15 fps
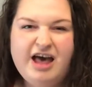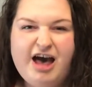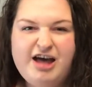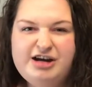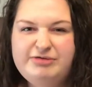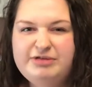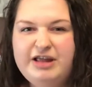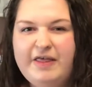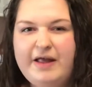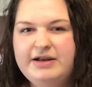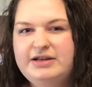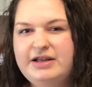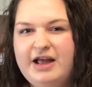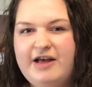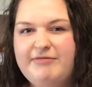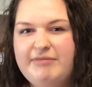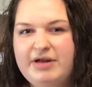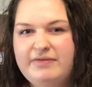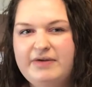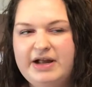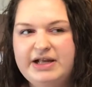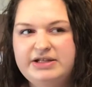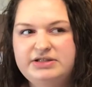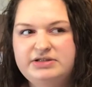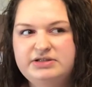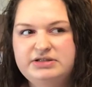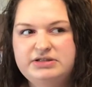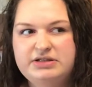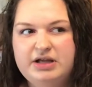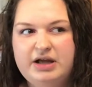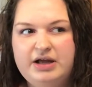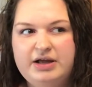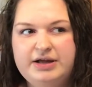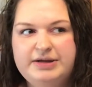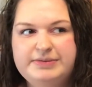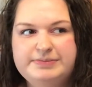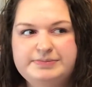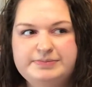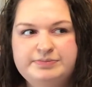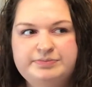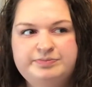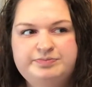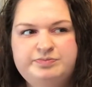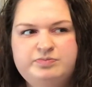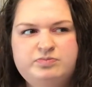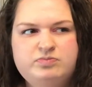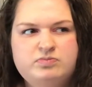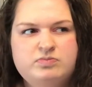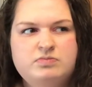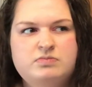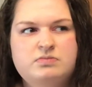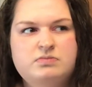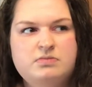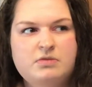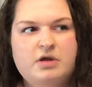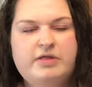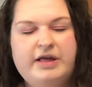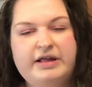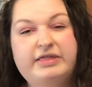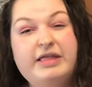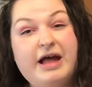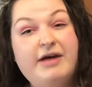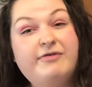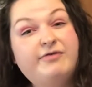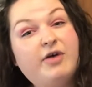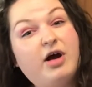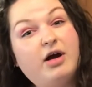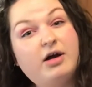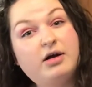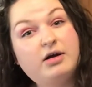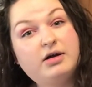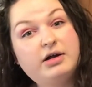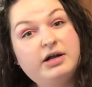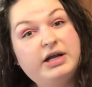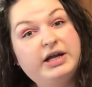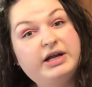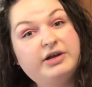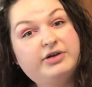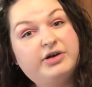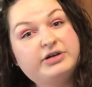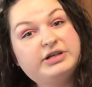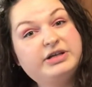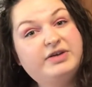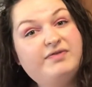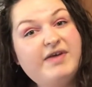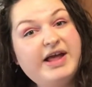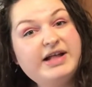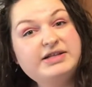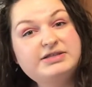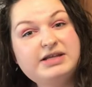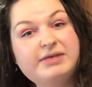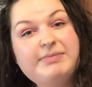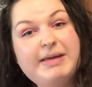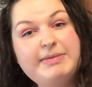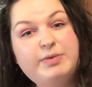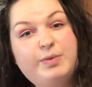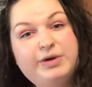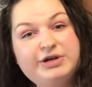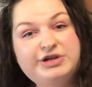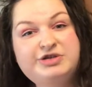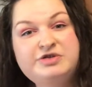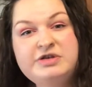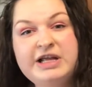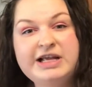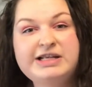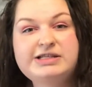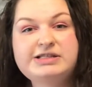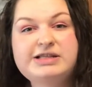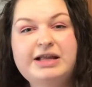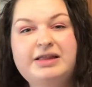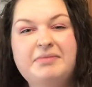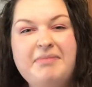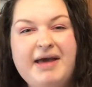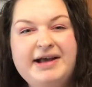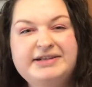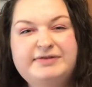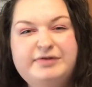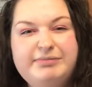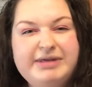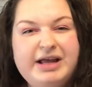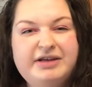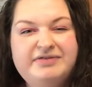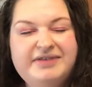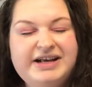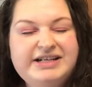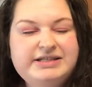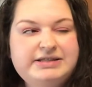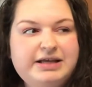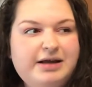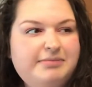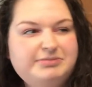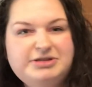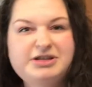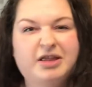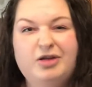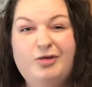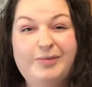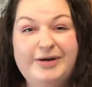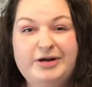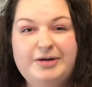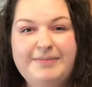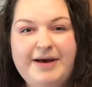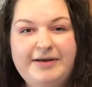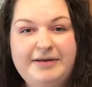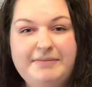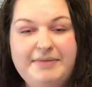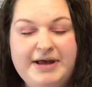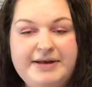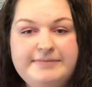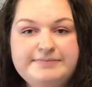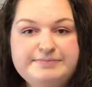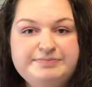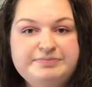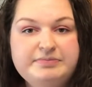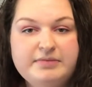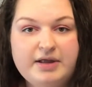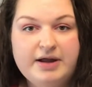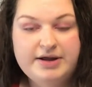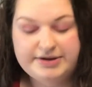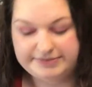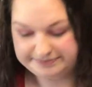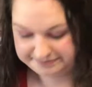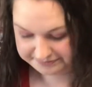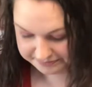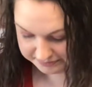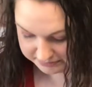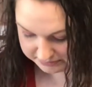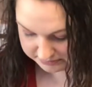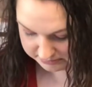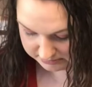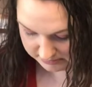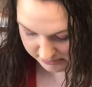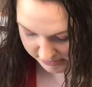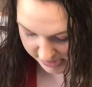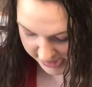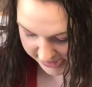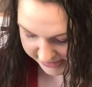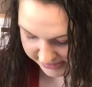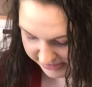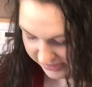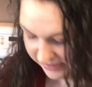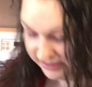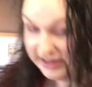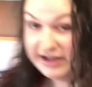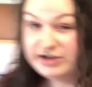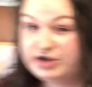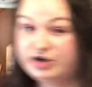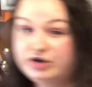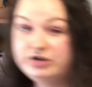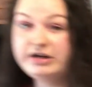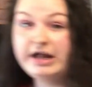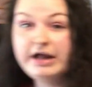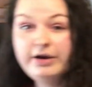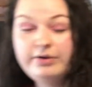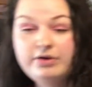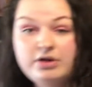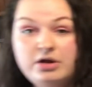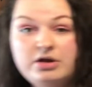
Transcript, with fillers: I don't really like to have my rice um, like that far cooked in advance. Like maybe one or two days is like the max for me on rice. I'm just a little weird about it, but um, I think they turned out